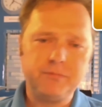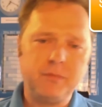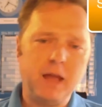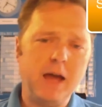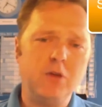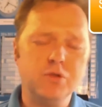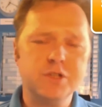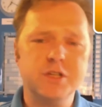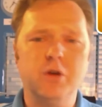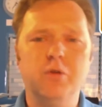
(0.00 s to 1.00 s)
and
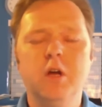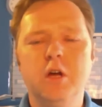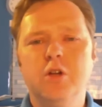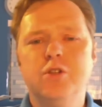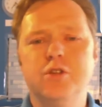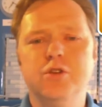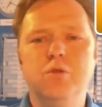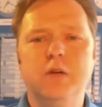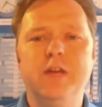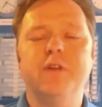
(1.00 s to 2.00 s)
also
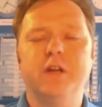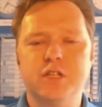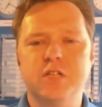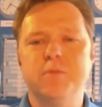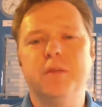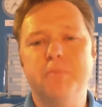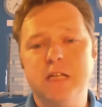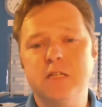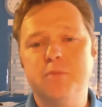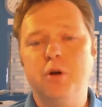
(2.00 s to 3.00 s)
to give the customer the
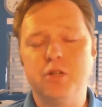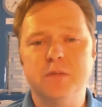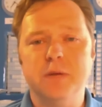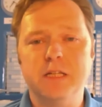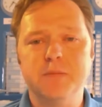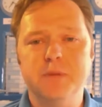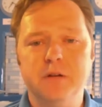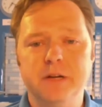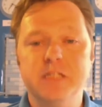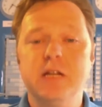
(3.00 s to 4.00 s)
best possible
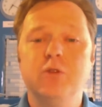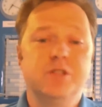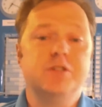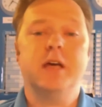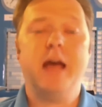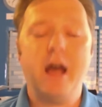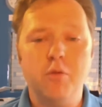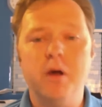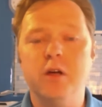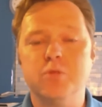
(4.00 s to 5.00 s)
experience, and also to
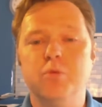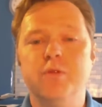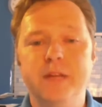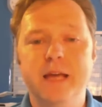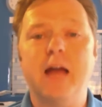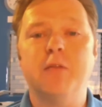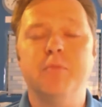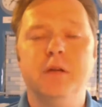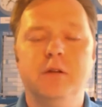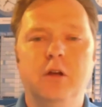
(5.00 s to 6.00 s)
help us with the
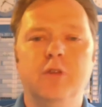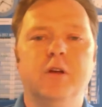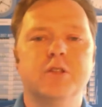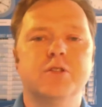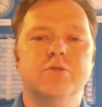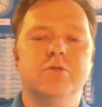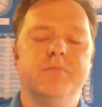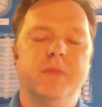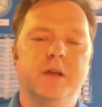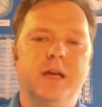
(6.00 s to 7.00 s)
admin of our store.
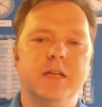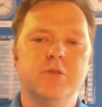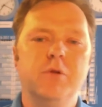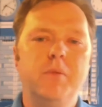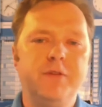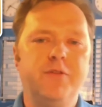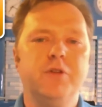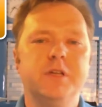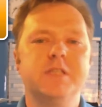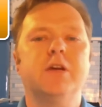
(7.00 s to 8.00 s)
Okay, so we'll be
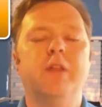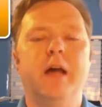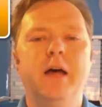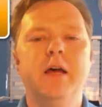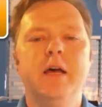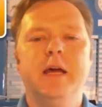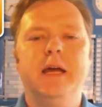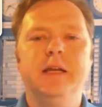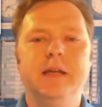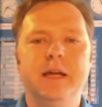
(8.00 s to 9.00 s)
focusing on that
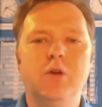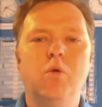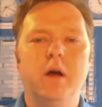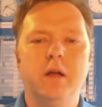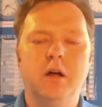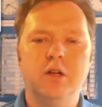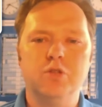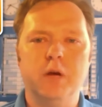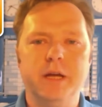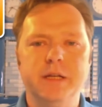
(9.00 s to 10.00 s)
in quite a
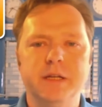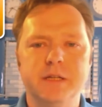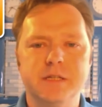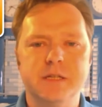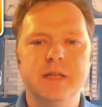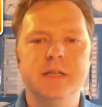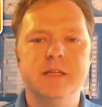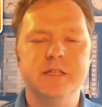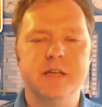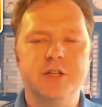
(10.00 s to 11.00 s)
large way in this
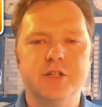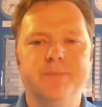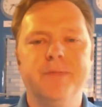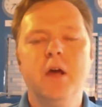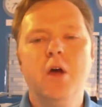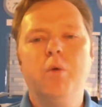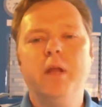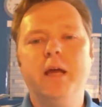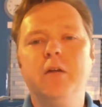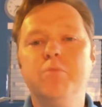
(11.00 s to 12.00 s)
section. We're
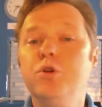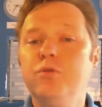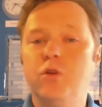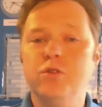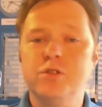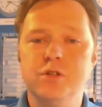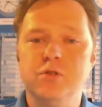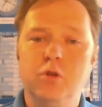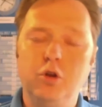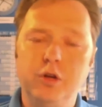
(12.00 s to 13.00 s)
then going to move on
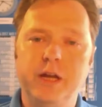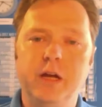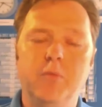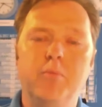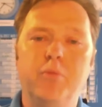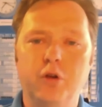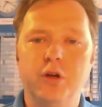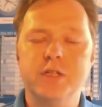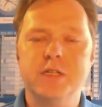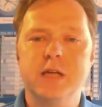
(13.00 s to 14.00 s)
to looking at
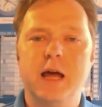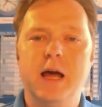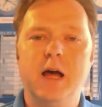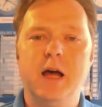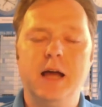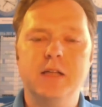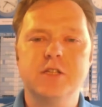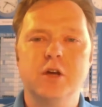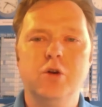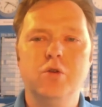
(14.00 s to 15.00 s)
products, and
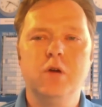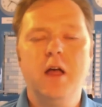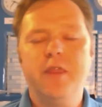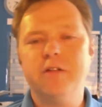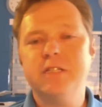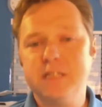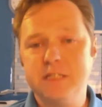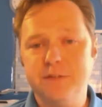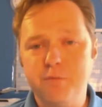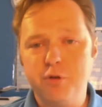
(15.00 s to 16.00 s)
so there are 6
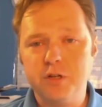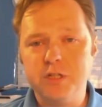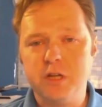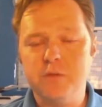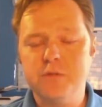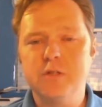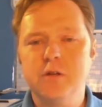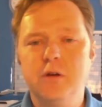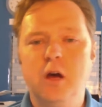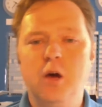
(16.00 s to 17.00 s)
different product
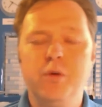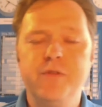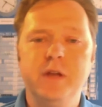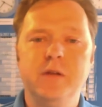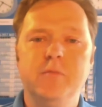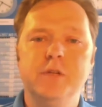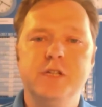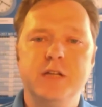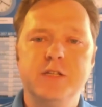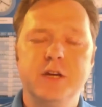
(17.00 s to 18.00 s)
types within
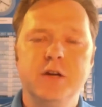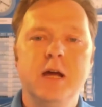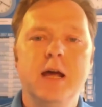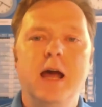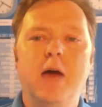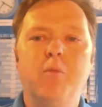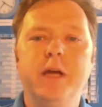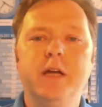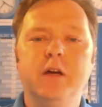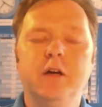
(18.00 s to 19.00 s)
Magento, and
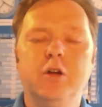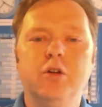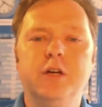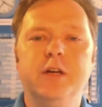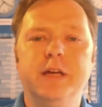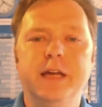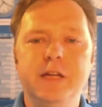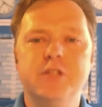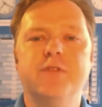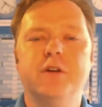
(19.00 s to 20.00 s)
we're going to look at
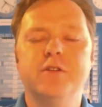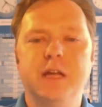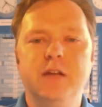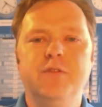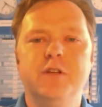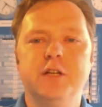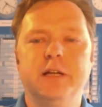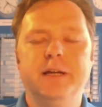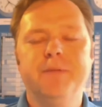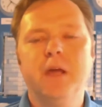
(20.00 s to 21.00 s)
each of those
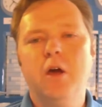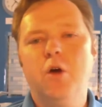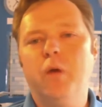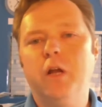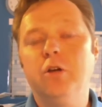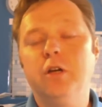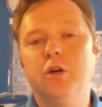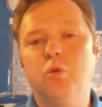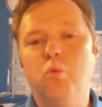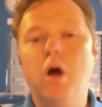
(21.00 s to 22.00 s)
individually. We're going to look
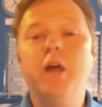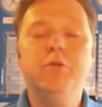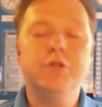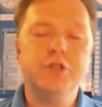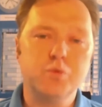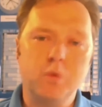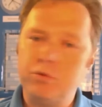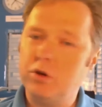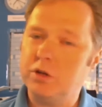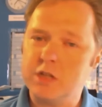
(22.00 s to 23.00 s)
at why you would use one
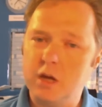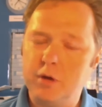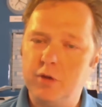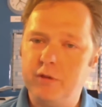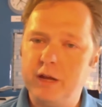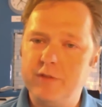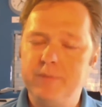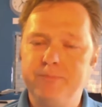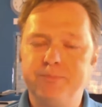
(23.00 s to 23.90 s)
product type over another.